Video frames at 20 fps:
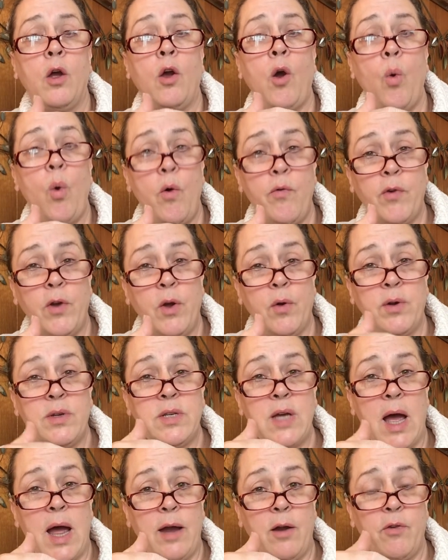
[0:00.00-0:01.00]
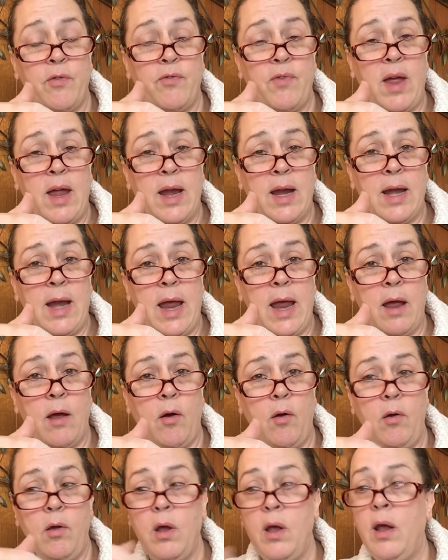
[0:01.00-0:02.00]
Go over your entire fake
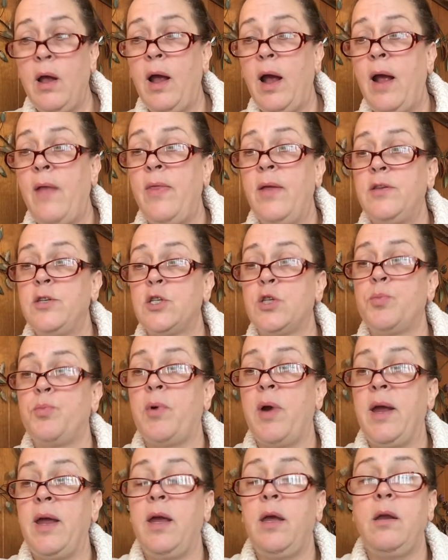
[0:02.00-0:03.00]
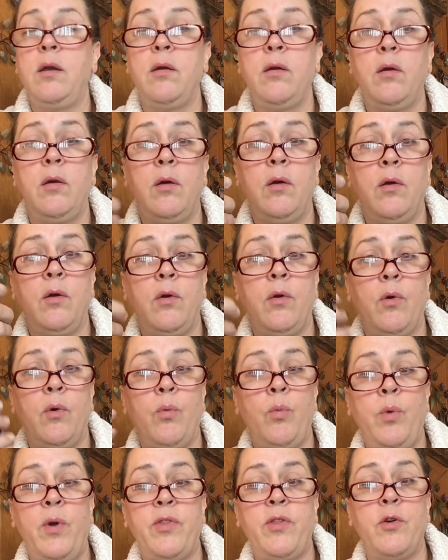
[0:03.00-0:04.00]
nail and then spray it
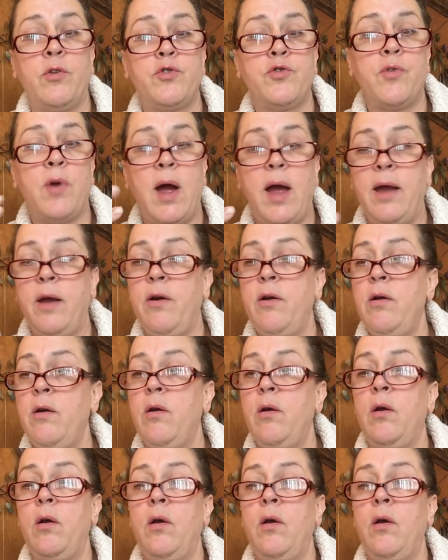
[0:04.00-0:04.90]
with your dryer.